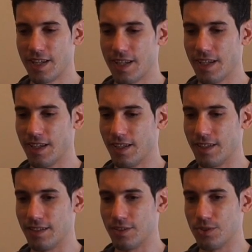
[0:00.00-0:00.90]

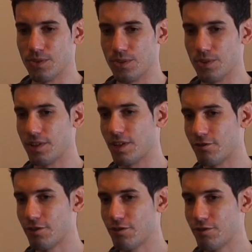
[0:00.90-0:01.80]
and you, you're in Tel
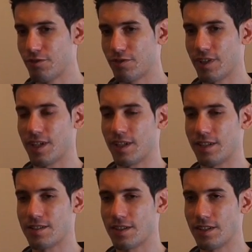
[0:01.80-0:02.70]
Aviv,
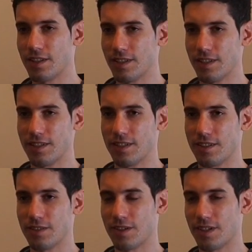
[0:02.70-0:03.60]
and
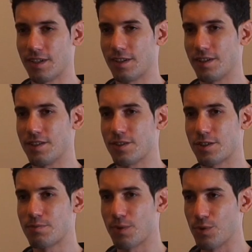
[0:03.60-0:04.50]
suddenly uh, it's
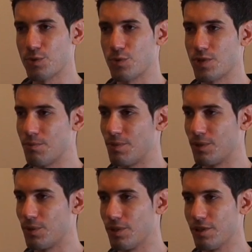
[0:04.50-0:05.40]
exposed to someone
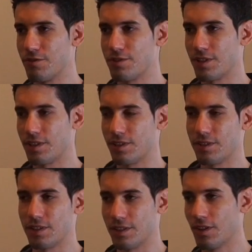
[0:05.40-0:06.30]
who lives
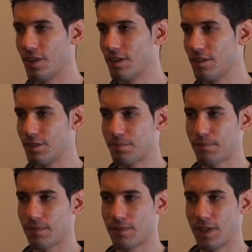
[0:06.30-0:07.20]
in, in Holland,
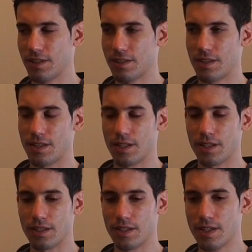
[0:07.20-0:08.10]
right?
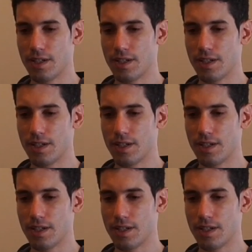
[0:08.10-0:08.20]
Then